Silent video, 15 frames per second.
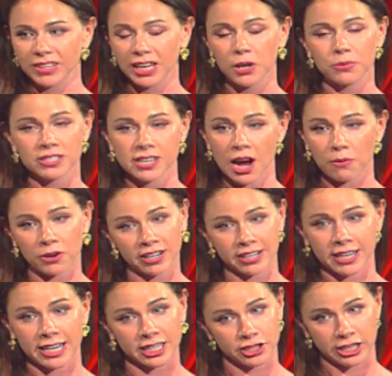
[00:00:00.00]
he was not
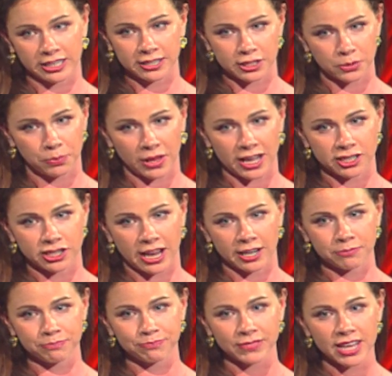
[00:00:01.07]
working on a jeans supply
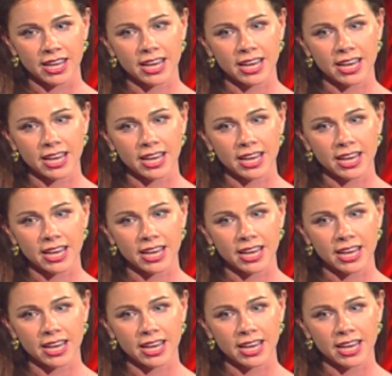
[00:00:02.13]
chain,